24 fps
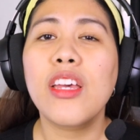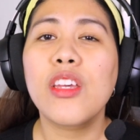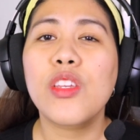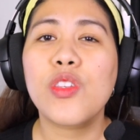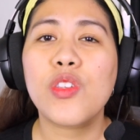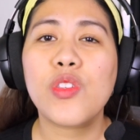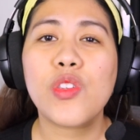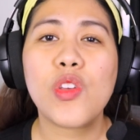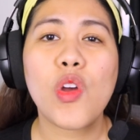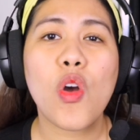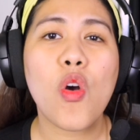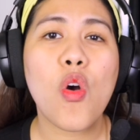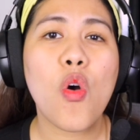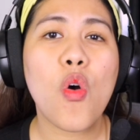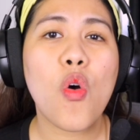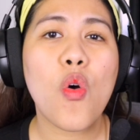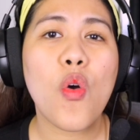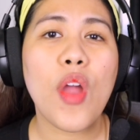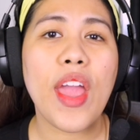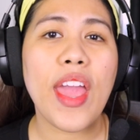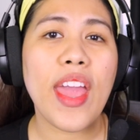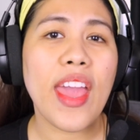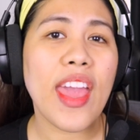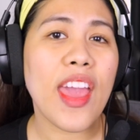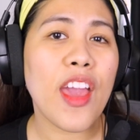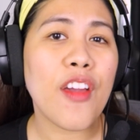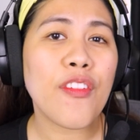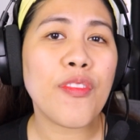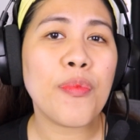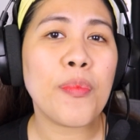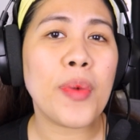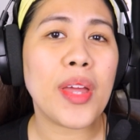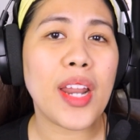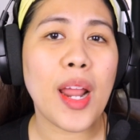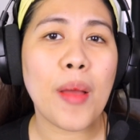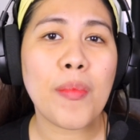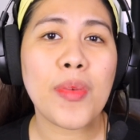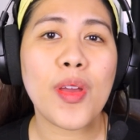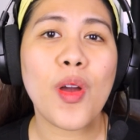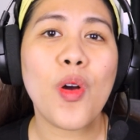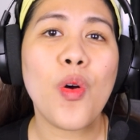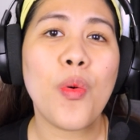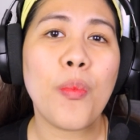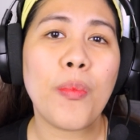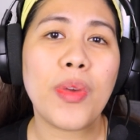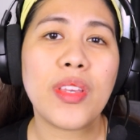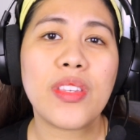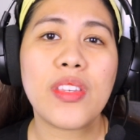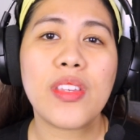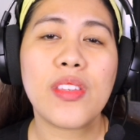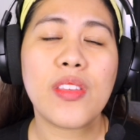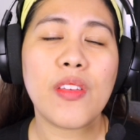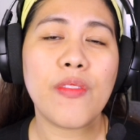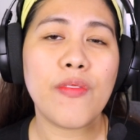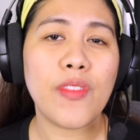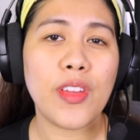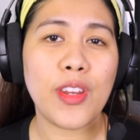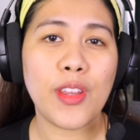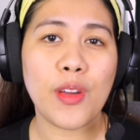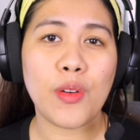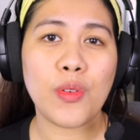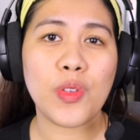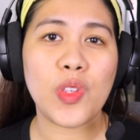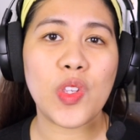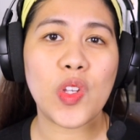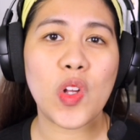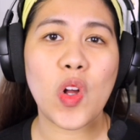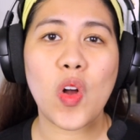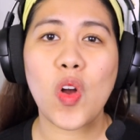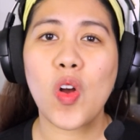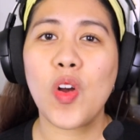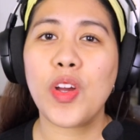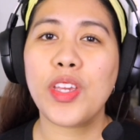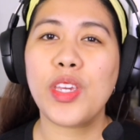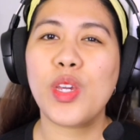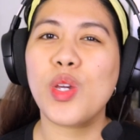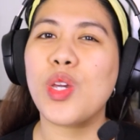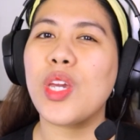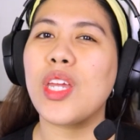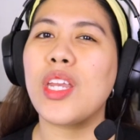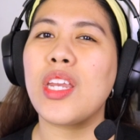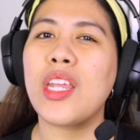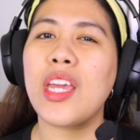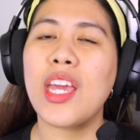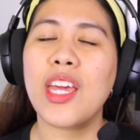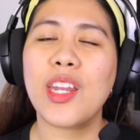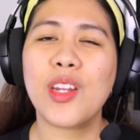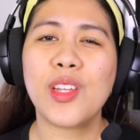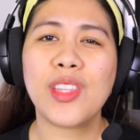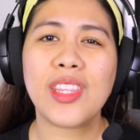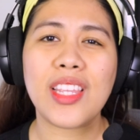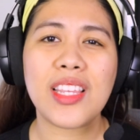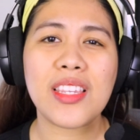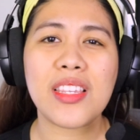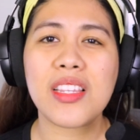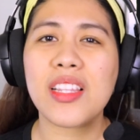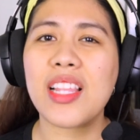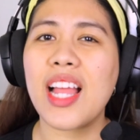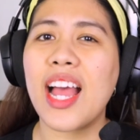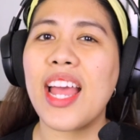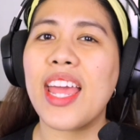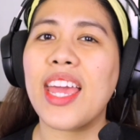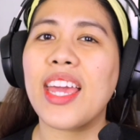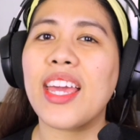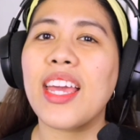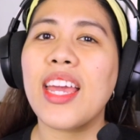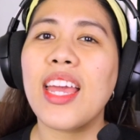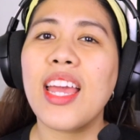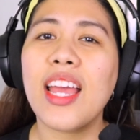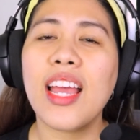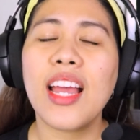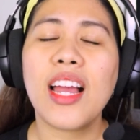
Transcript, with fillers: So if marami akong misses a videos ko, you can hit on dislike,